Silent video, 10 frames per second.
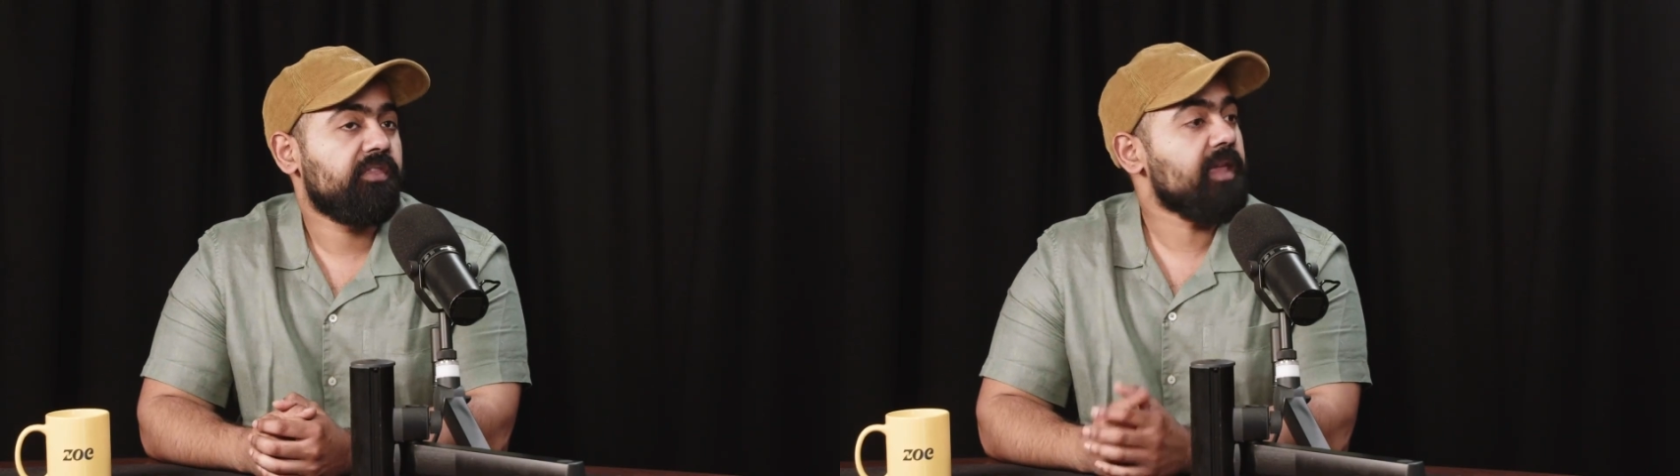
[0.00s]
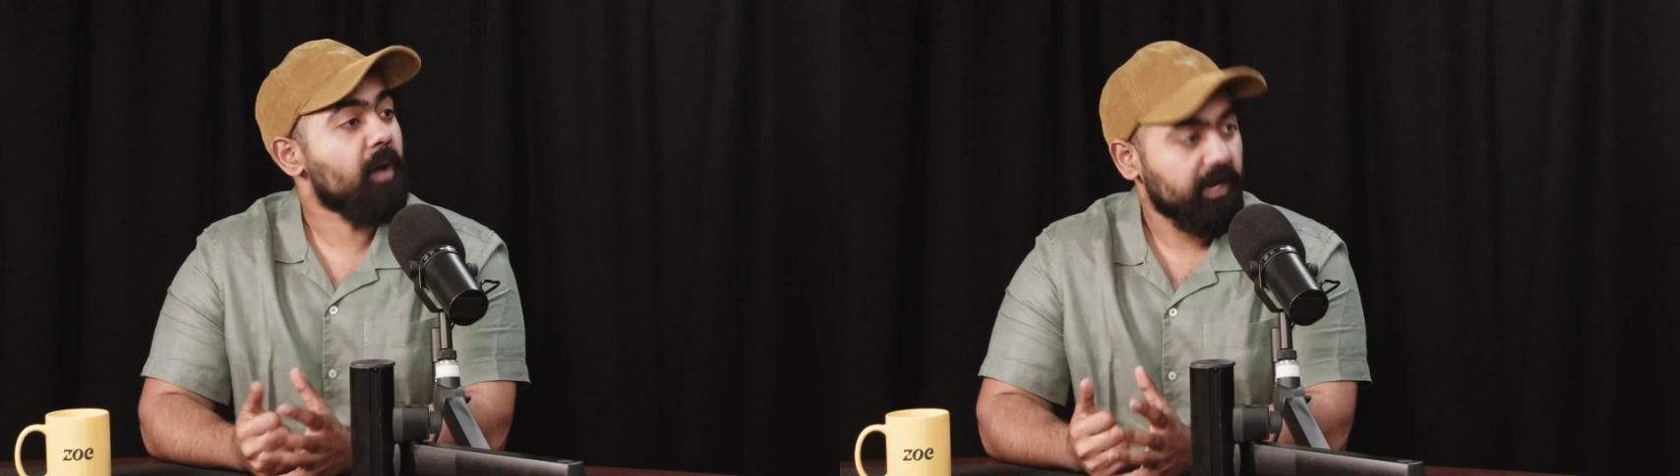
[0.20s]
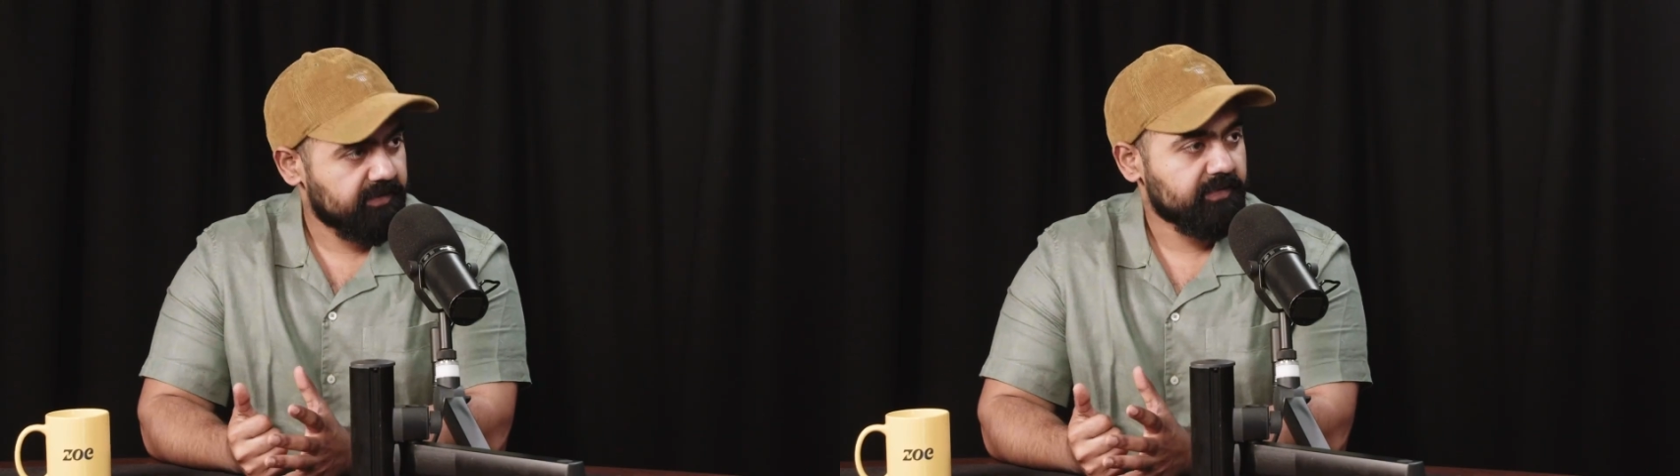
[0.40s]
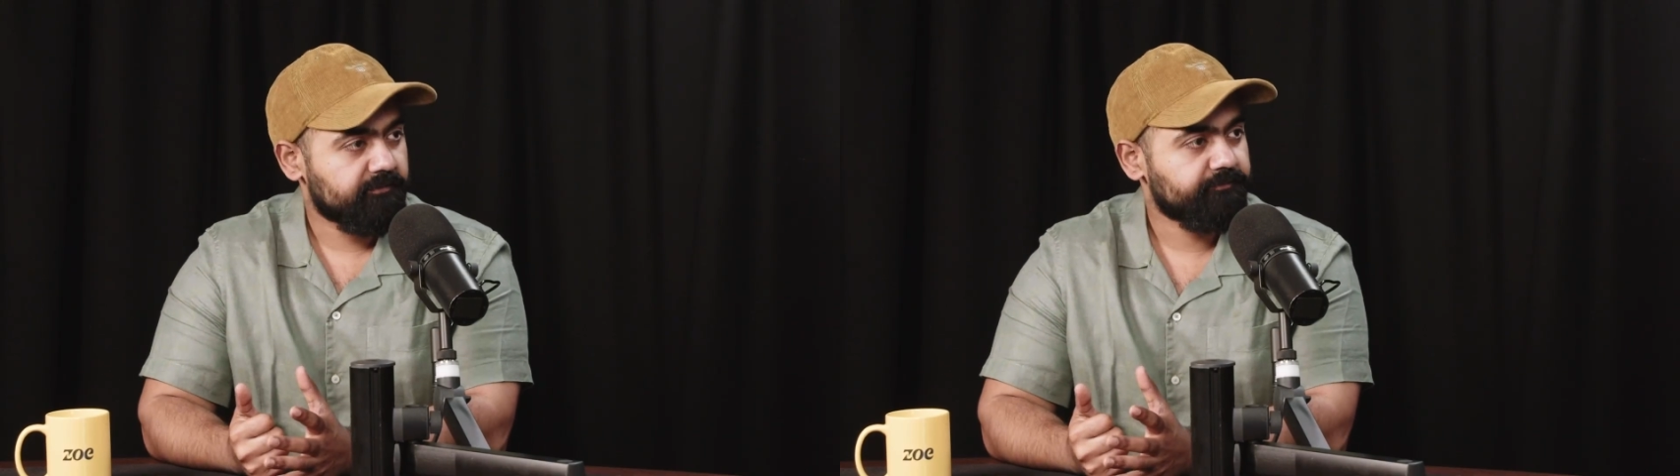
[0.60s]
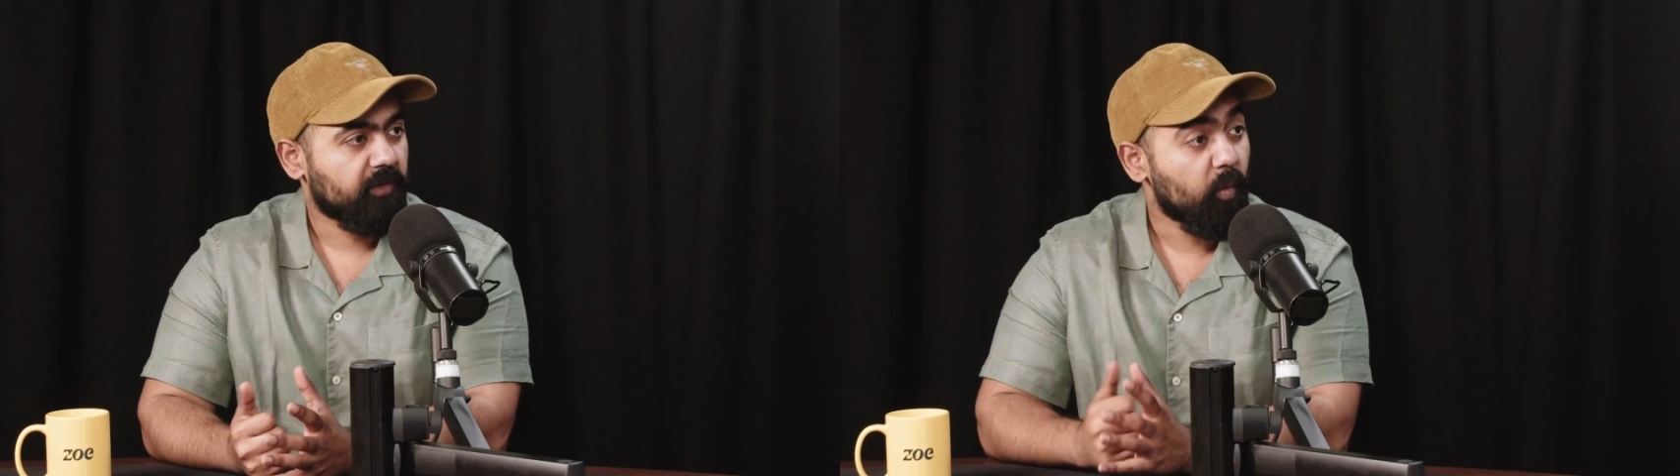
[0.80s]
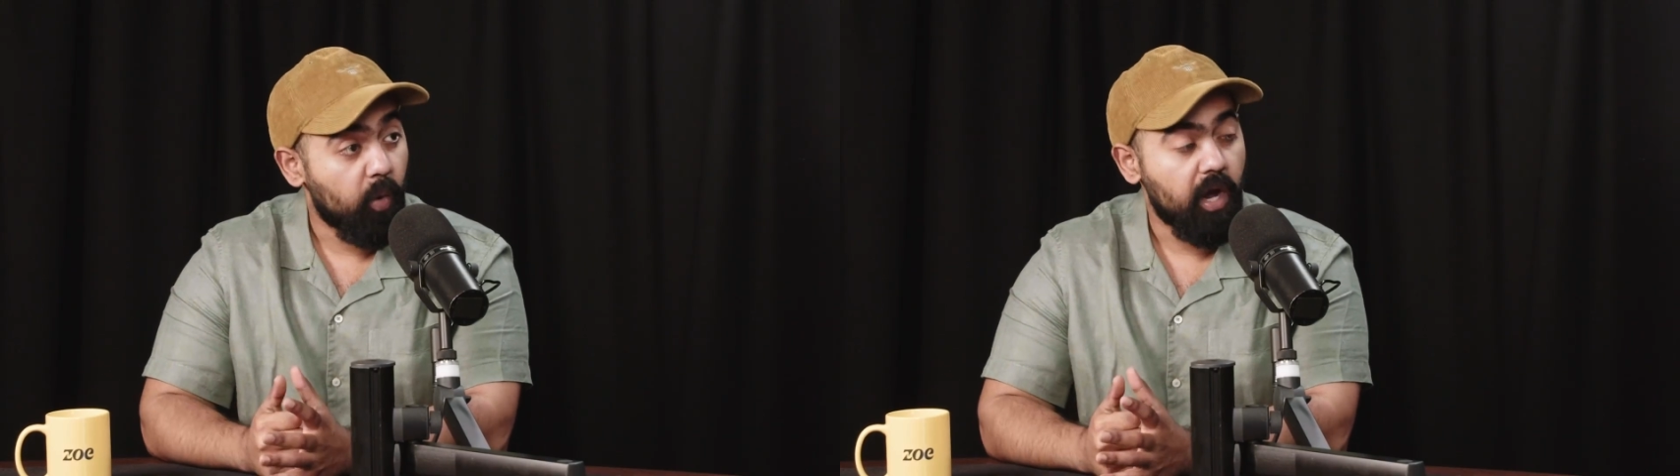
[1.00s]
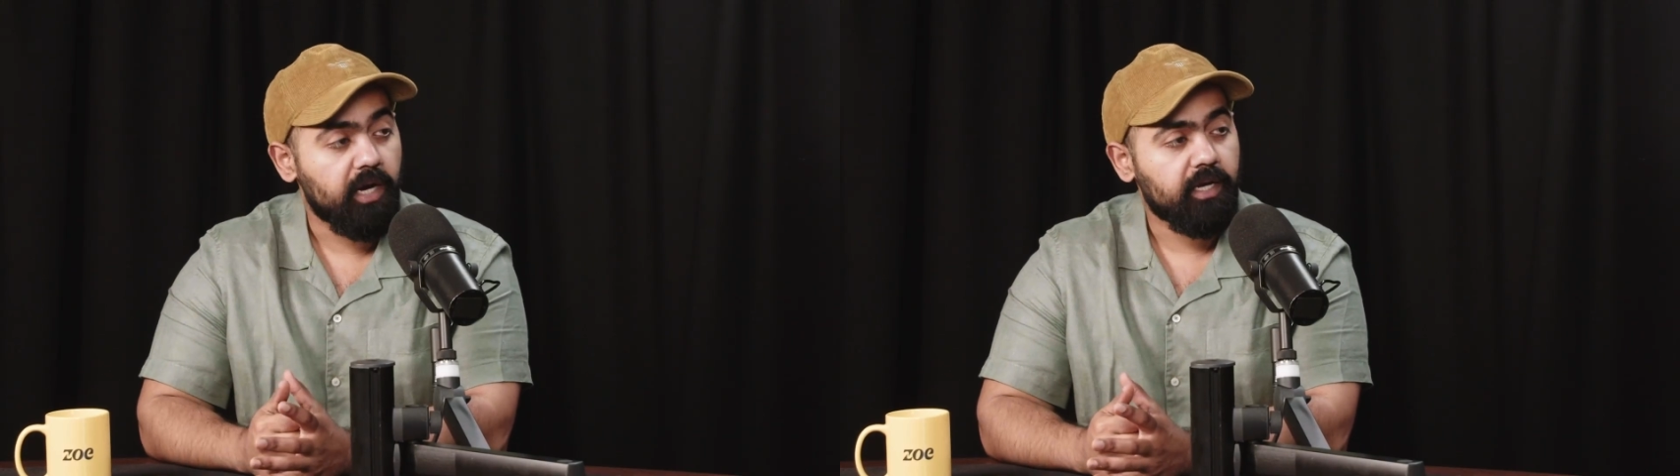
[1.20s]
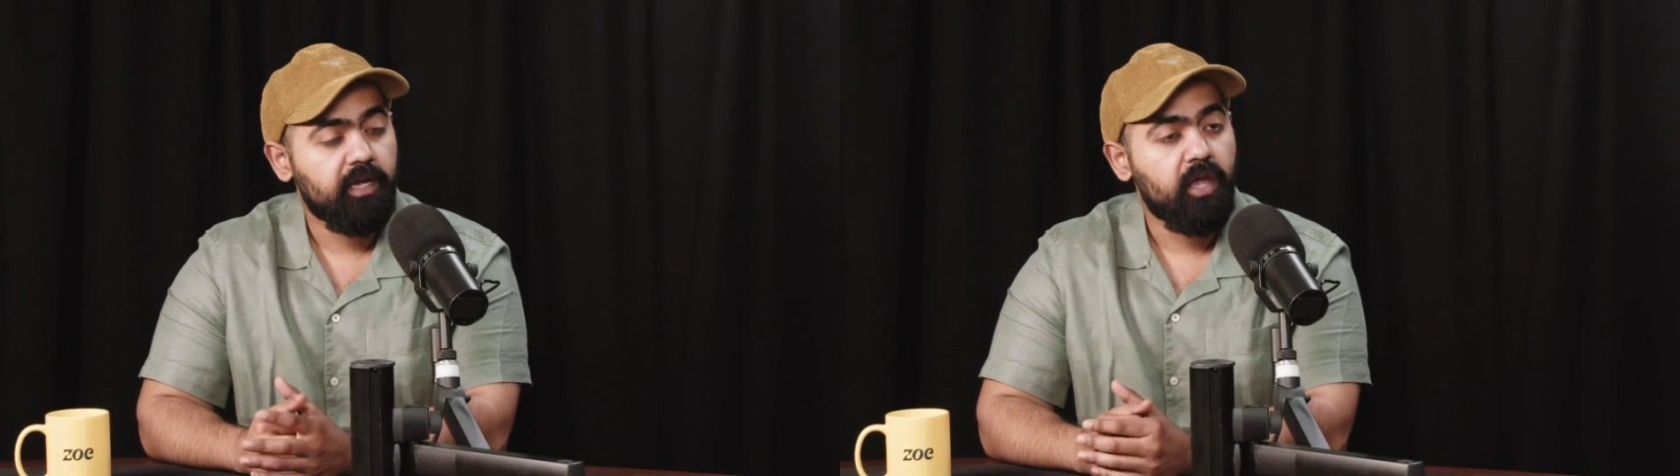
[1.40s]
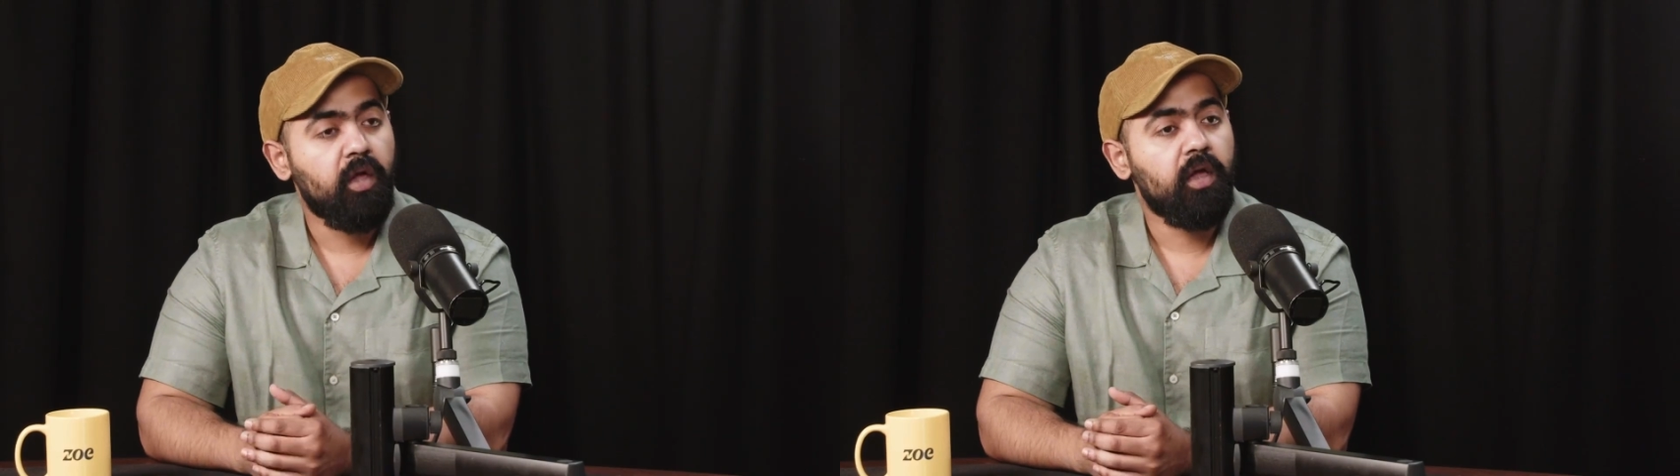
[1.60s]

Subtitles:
They might work